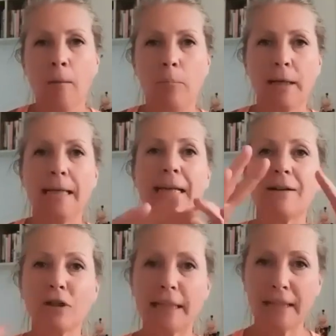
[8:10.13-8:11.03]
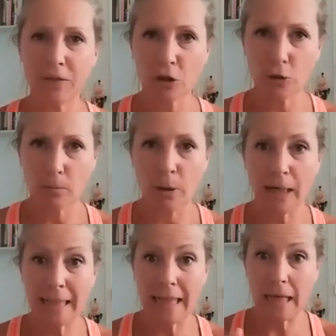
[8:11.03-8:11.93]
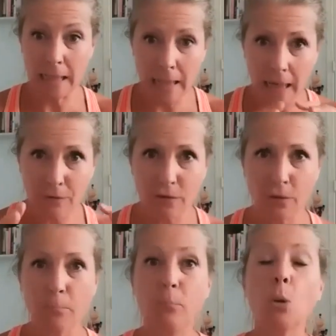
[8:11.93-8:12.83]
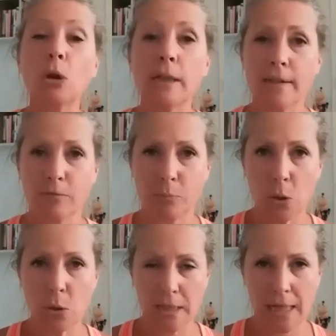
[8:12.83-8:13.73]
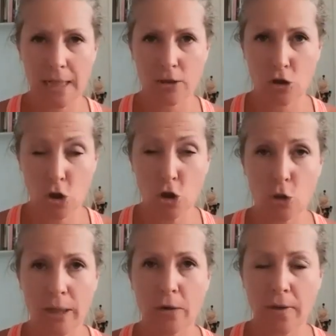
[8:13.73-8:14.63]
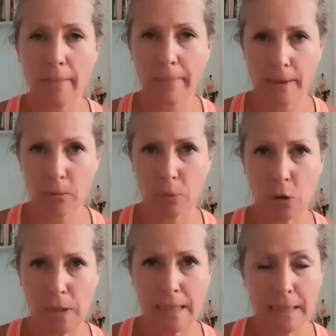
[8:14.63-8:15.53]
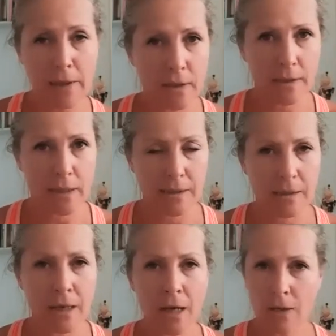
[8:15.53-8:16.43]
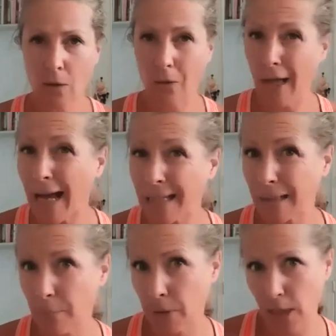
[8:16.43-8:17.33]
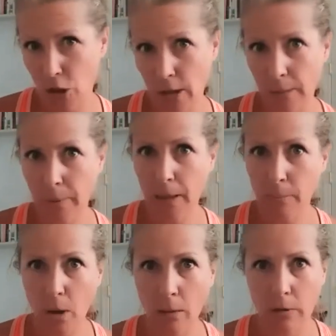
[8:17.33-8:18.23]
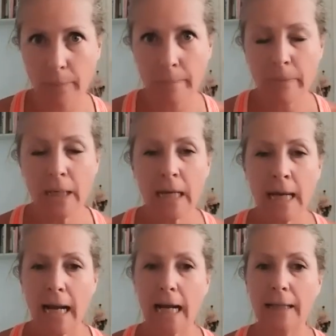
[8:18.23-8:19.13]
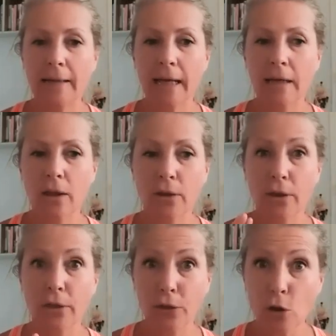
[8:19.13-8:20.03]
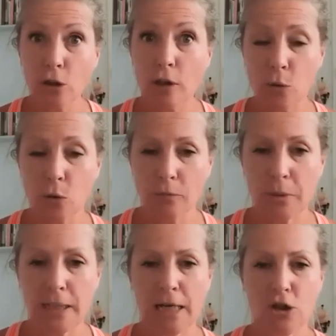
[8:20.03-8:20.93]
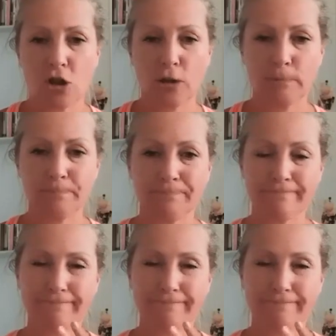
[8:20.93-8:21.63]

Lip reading: but never giving your body enough of a bolus of protein to trigger that muscle protein synthesis. So that can potentially be a problem. And then the third sort of potential